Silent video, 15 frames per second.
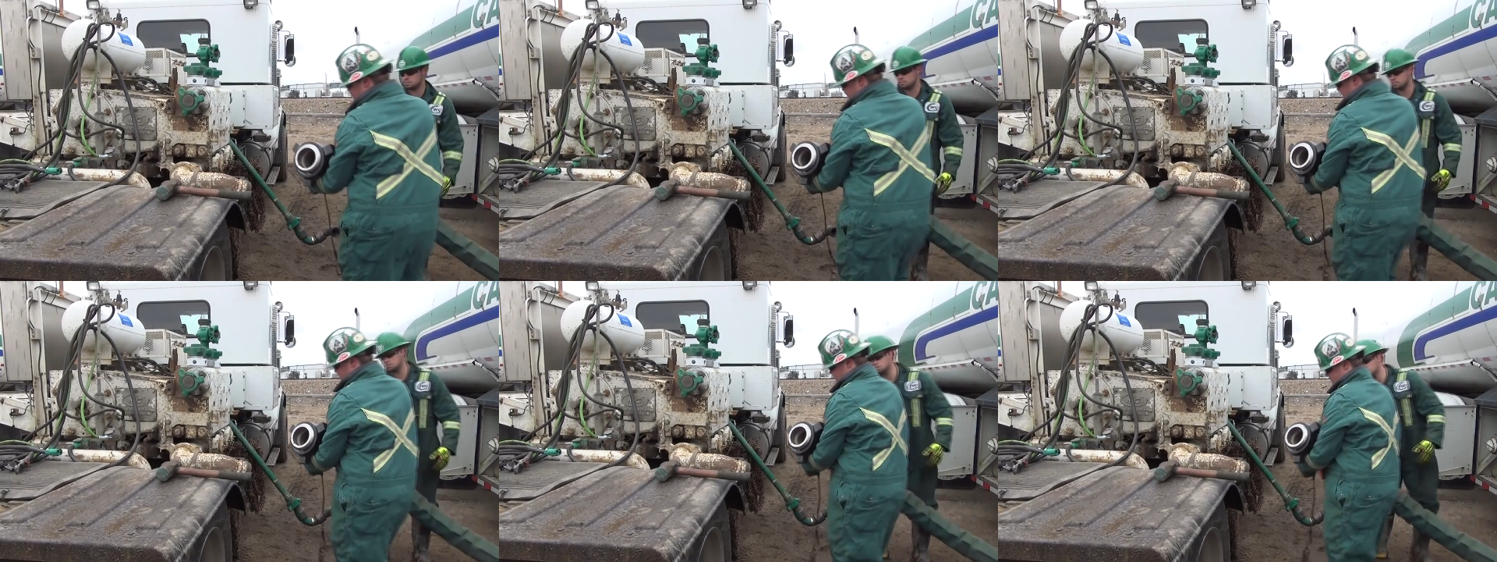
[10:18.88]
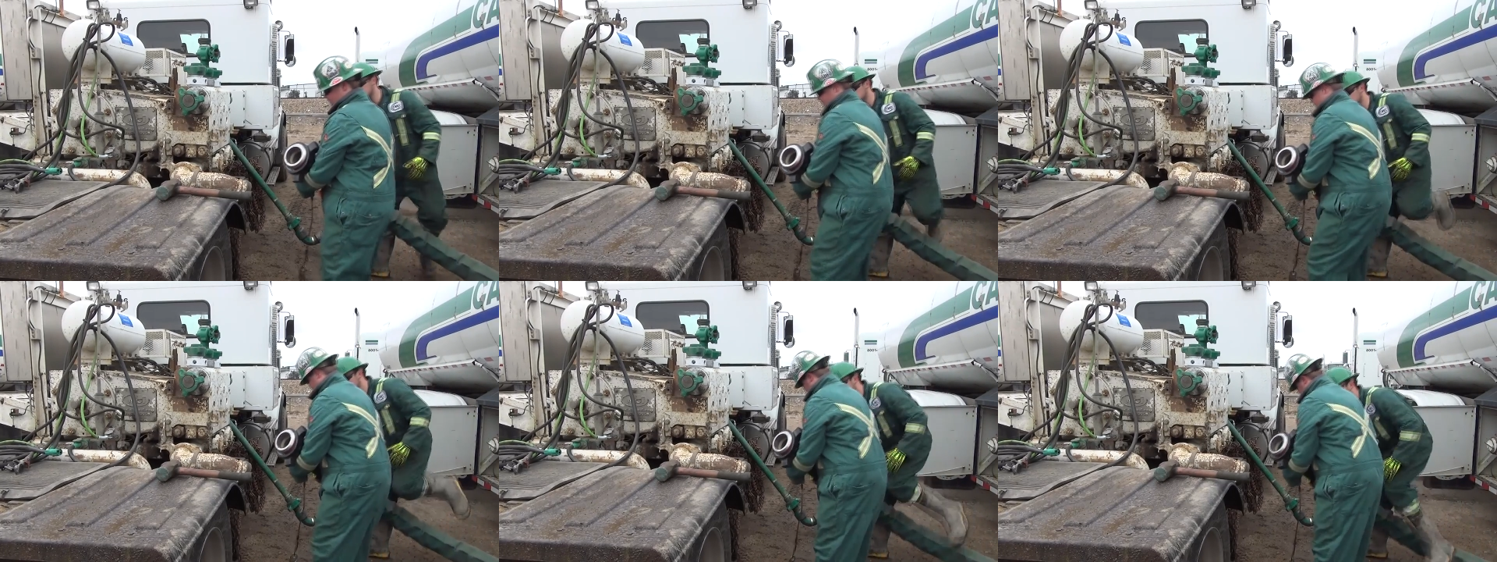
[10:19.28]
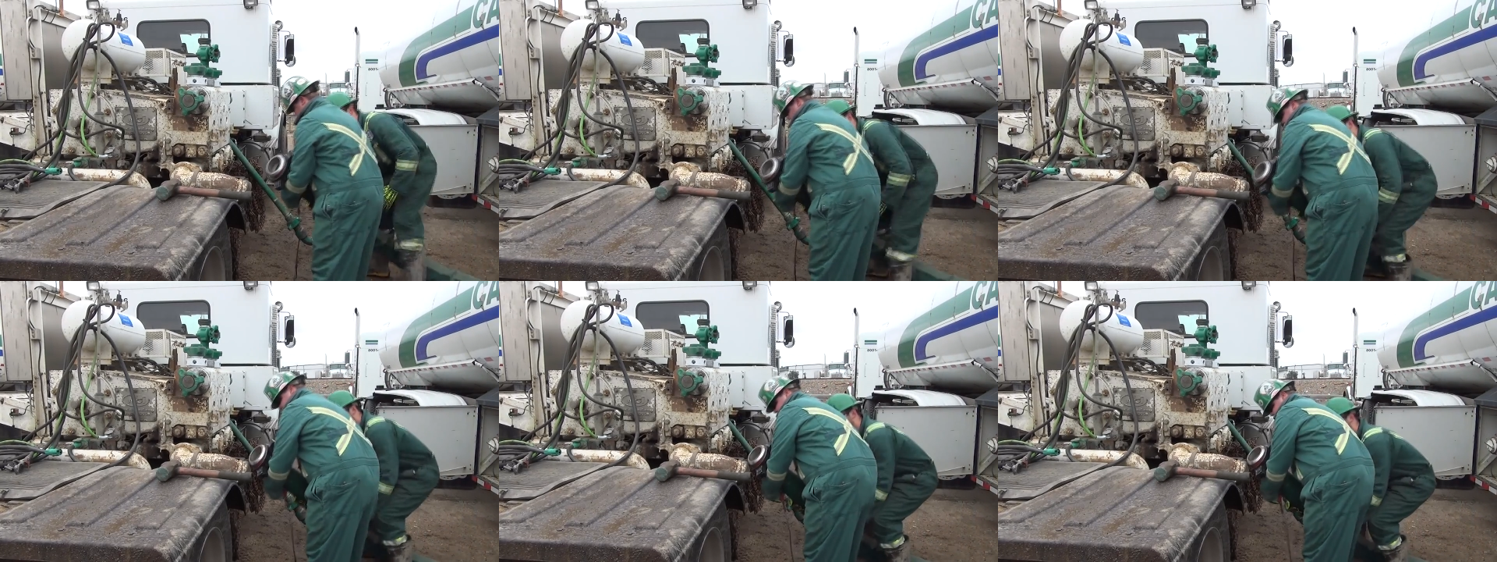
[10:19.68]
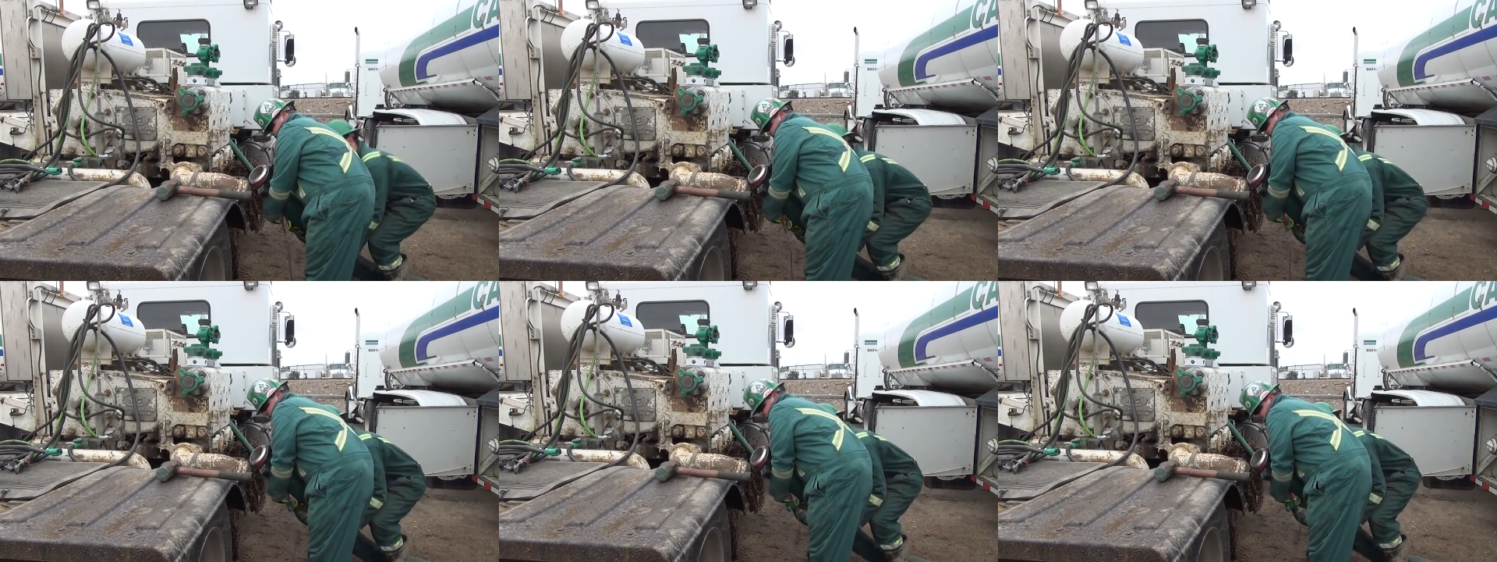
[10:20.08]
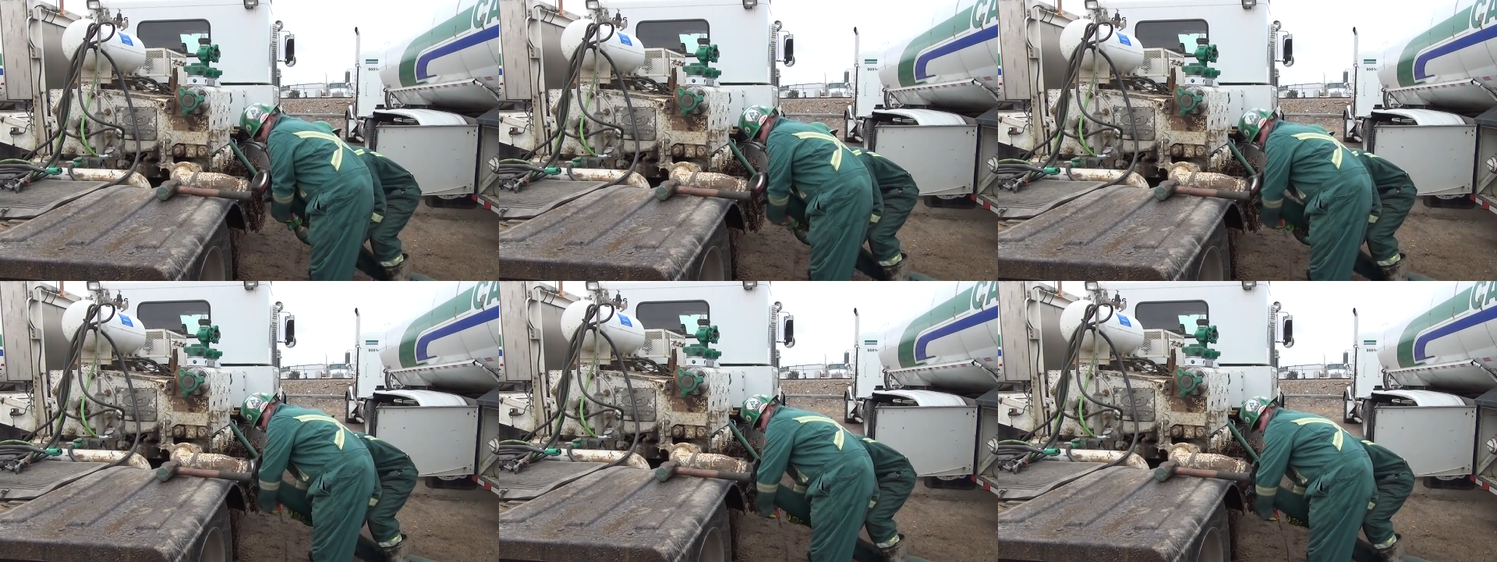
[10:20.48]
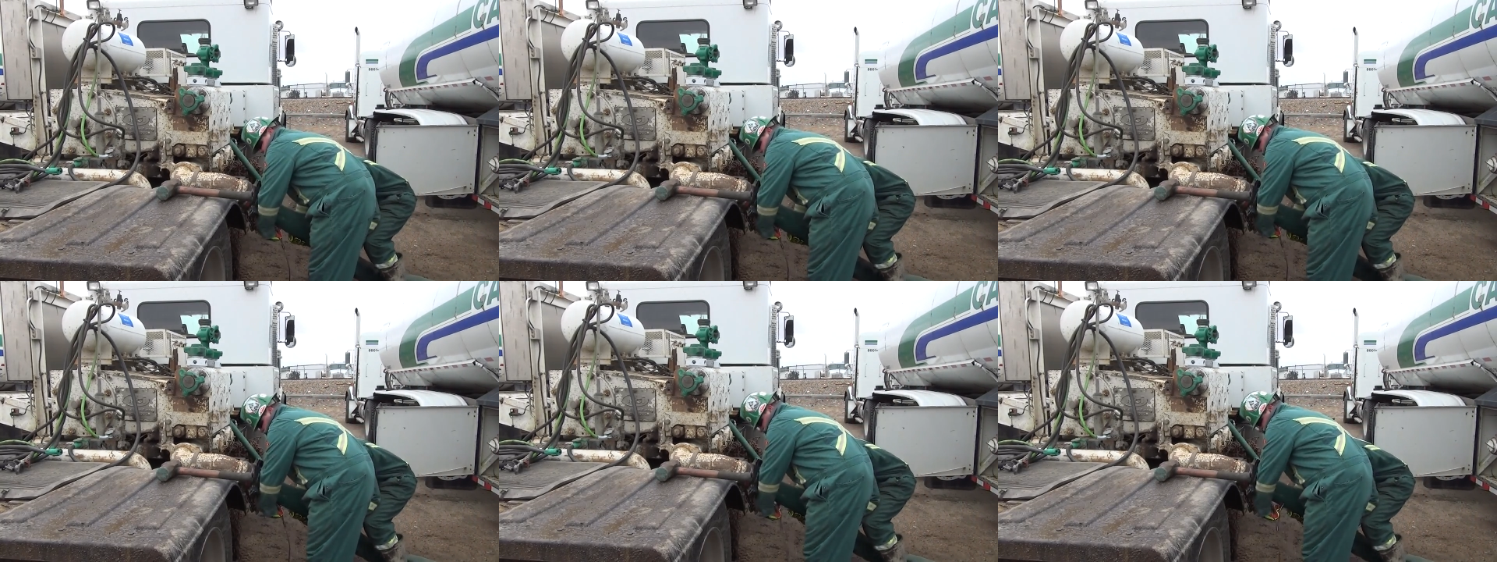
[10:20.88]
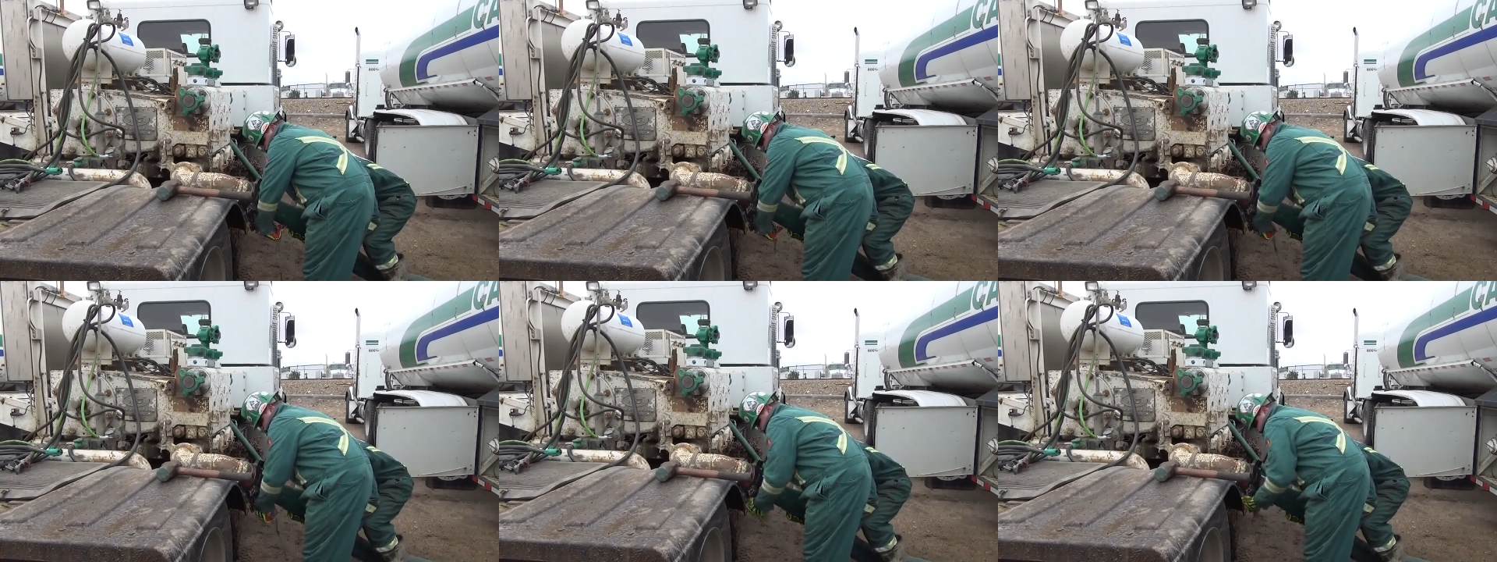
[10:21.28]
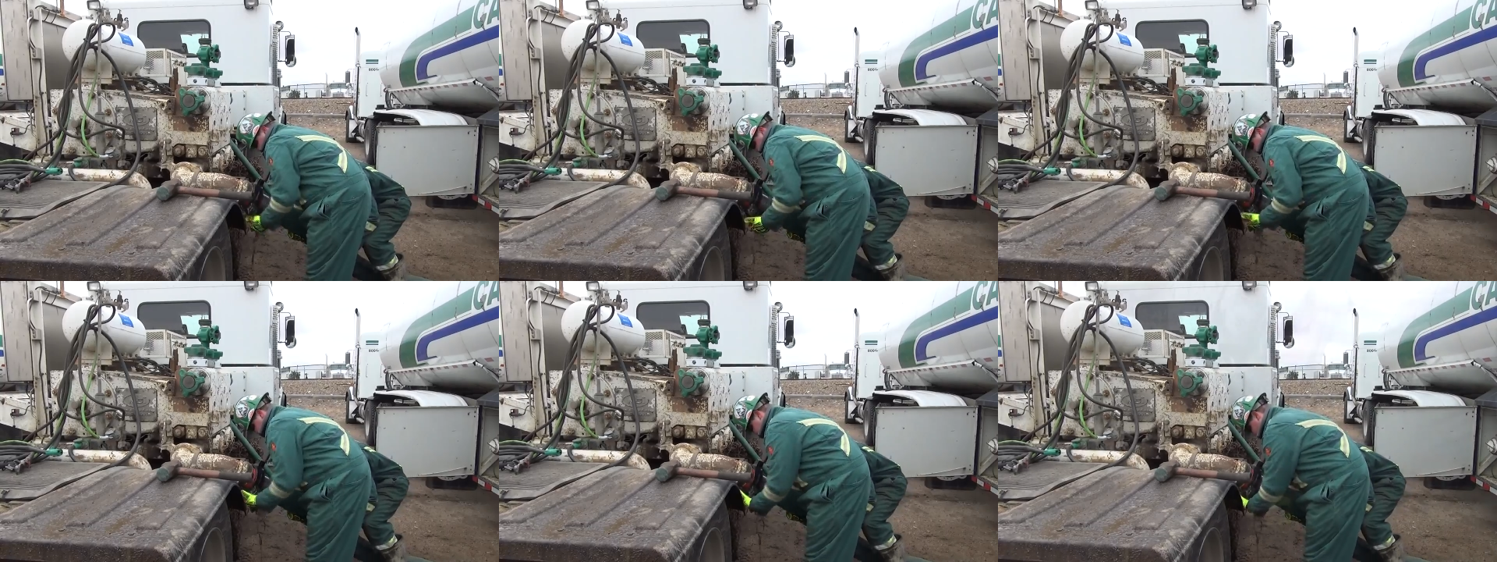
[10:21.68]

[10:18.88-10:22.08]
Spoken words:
No face is visible, so there are no lips to read.